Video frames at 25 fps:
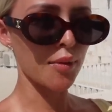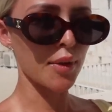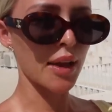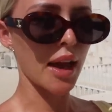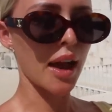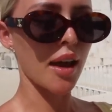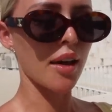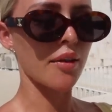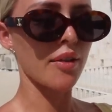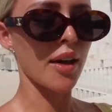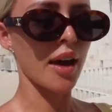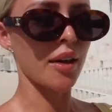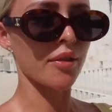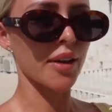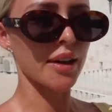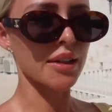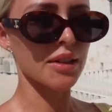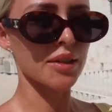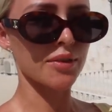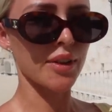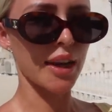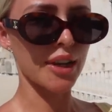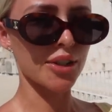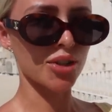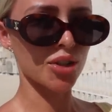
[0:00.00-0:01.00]
We have our
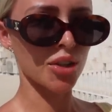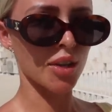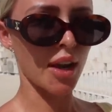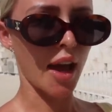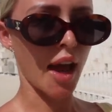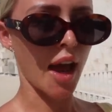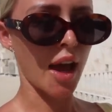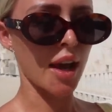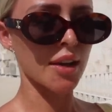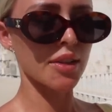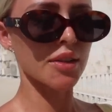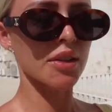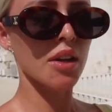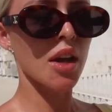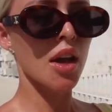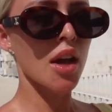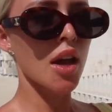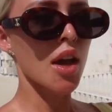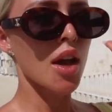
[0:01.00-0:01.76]
reservation at